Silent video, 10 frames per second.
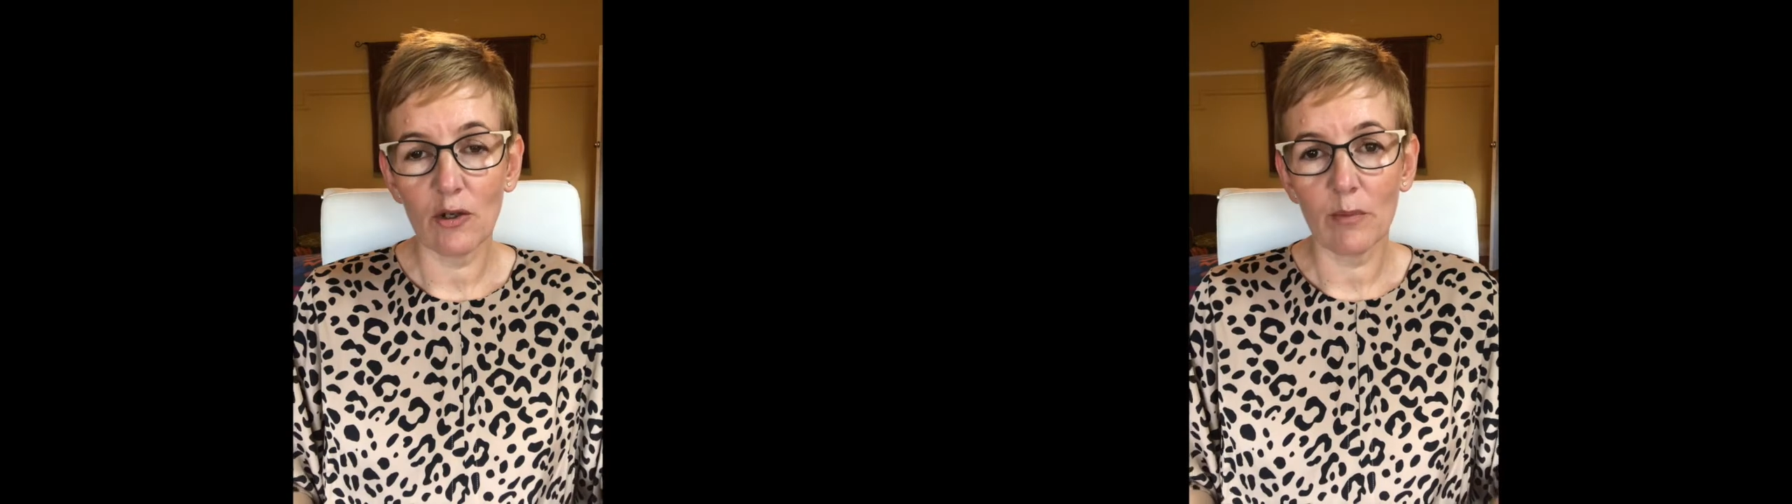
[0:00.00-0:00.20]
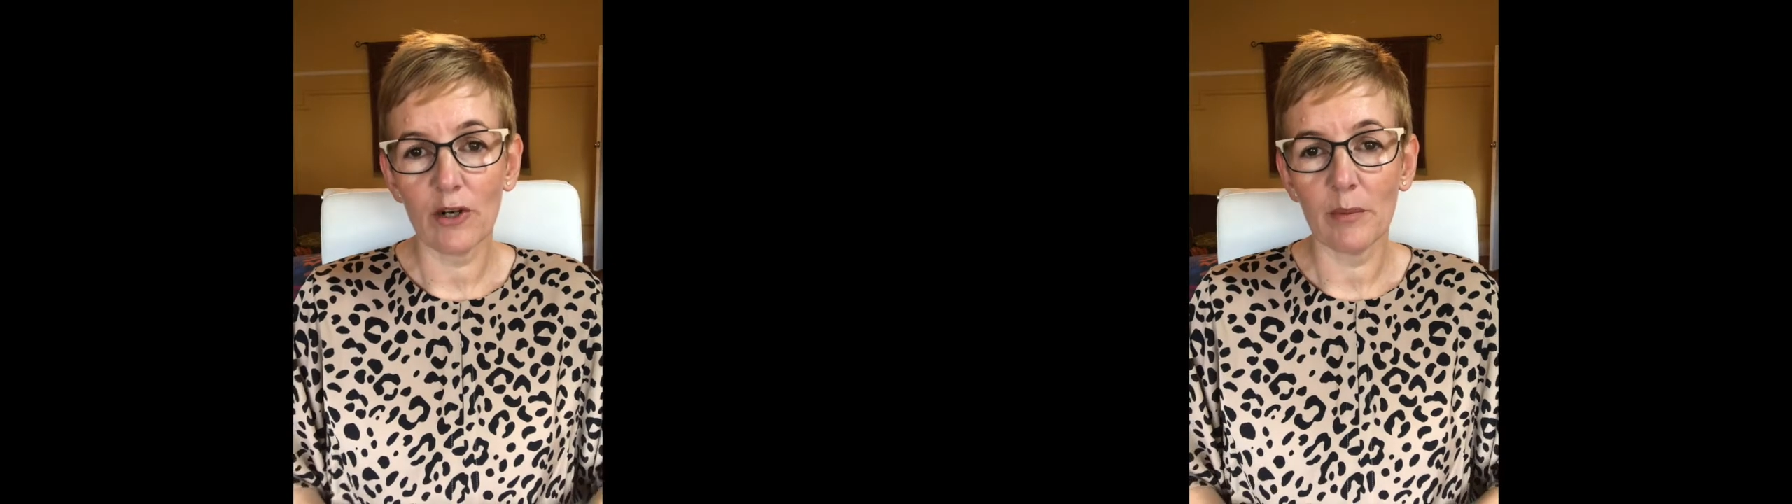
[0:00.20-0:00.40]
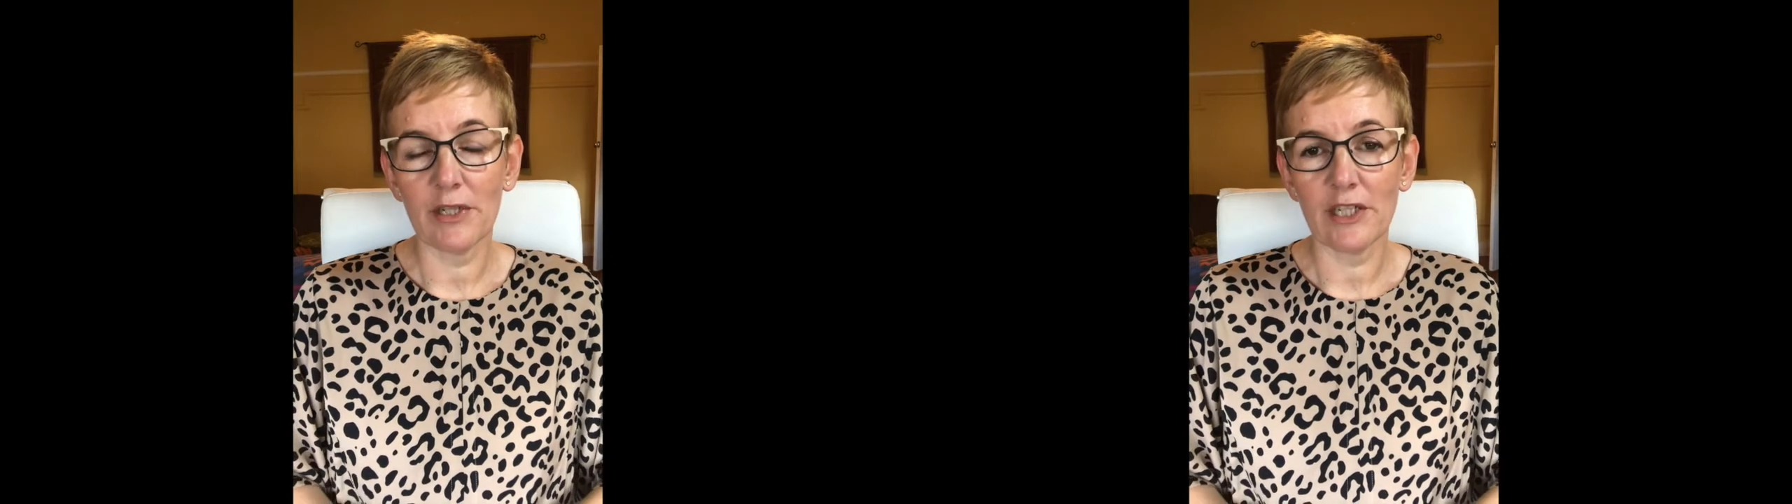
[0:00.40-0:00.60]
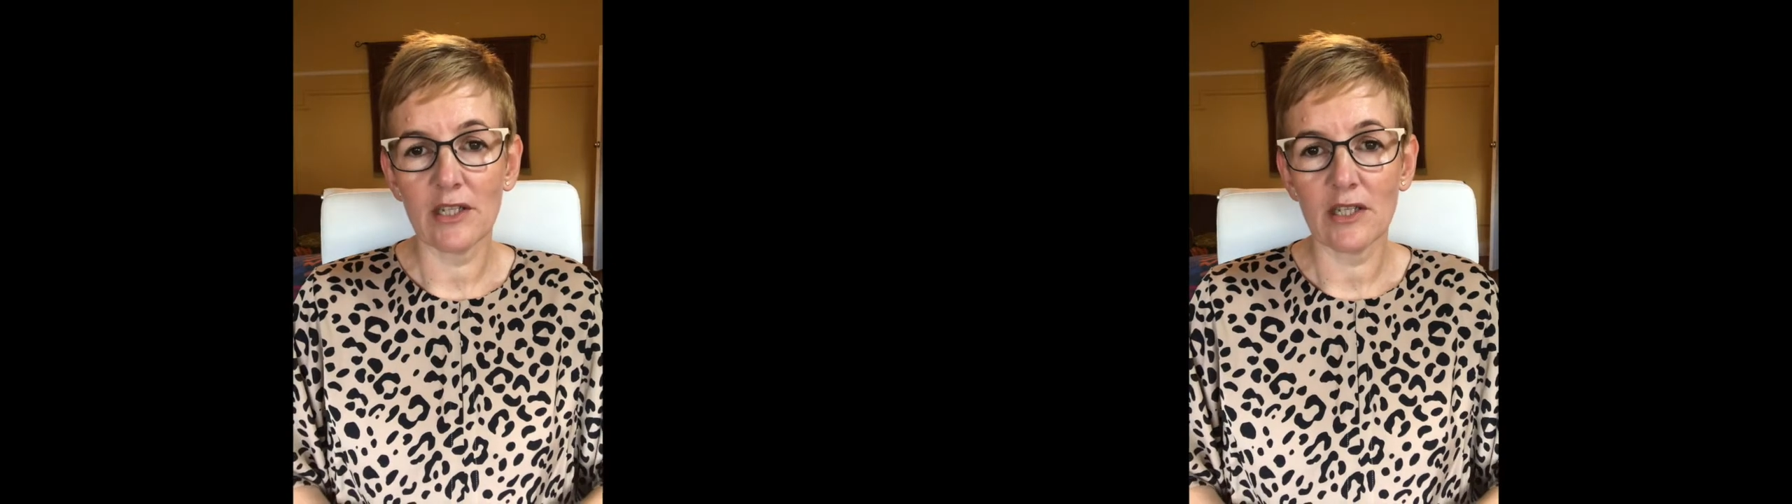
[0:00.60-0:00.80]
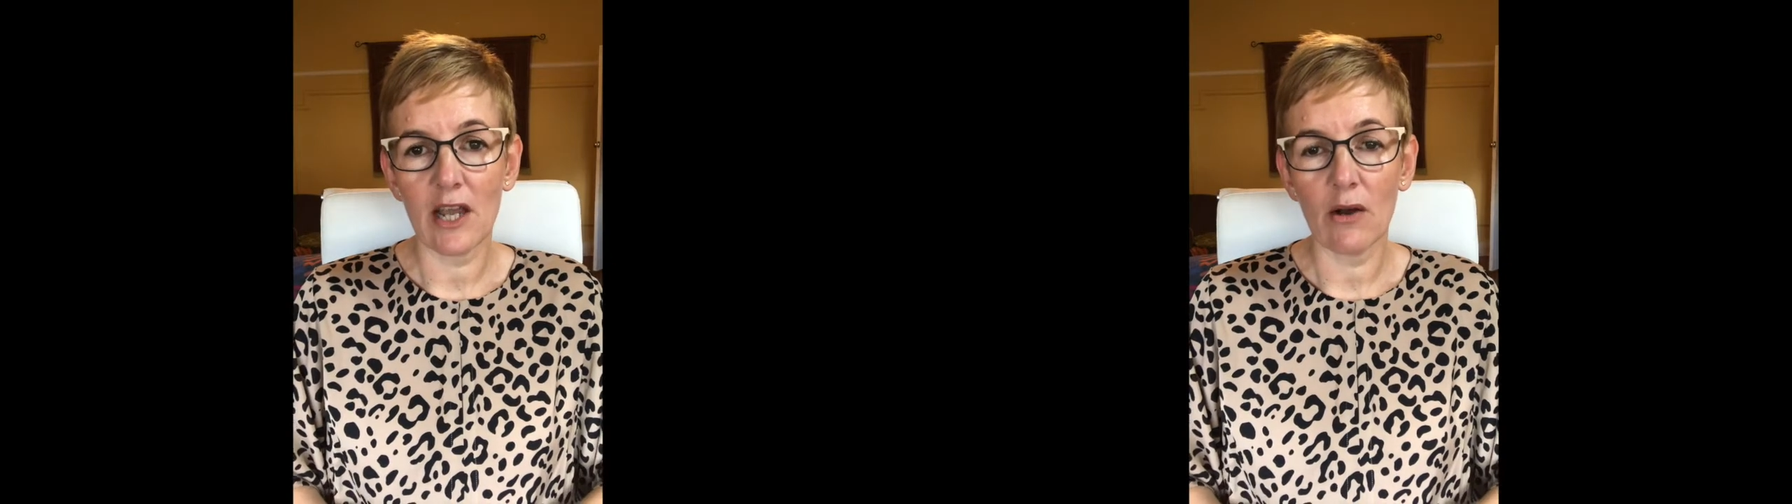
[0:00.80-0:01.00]
your property to
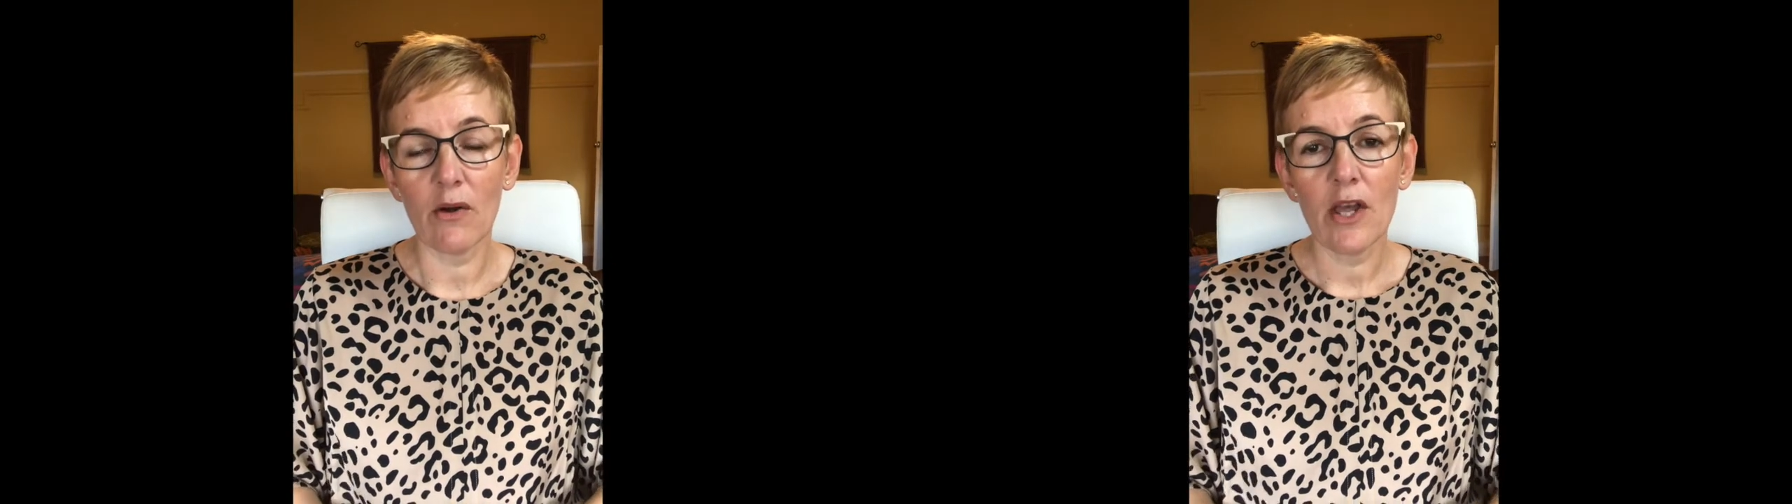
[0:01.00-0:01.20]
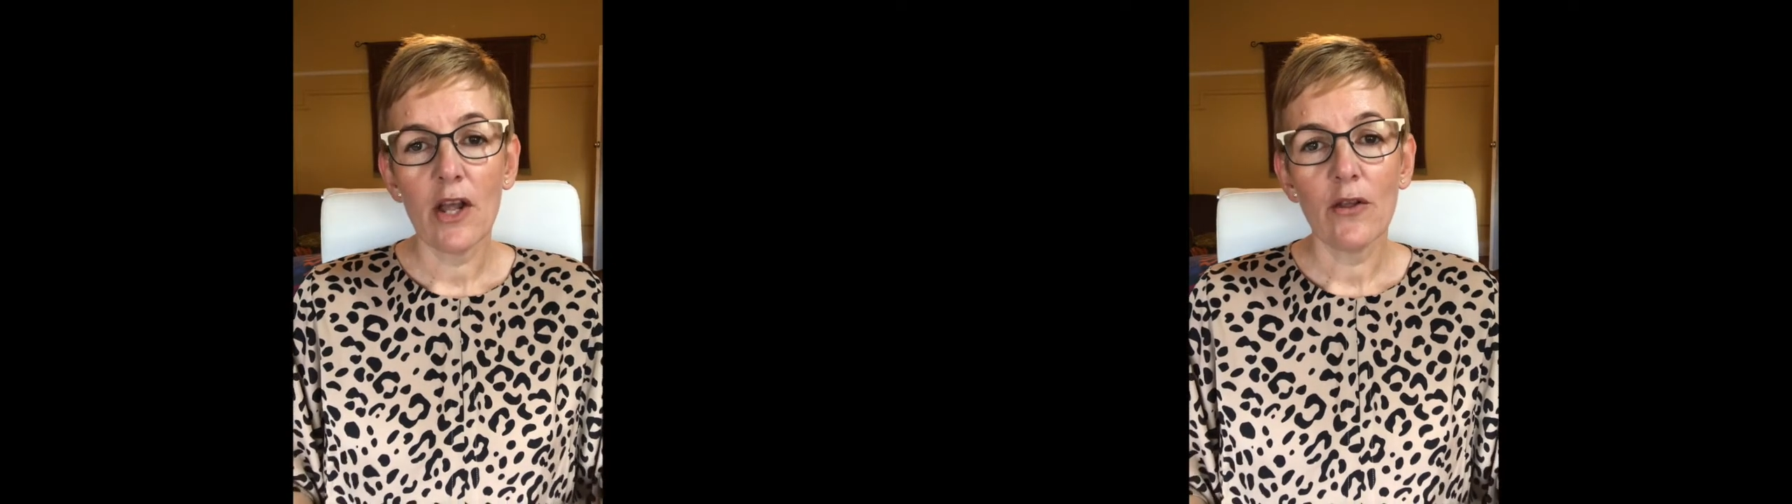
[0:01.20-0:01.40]
sell,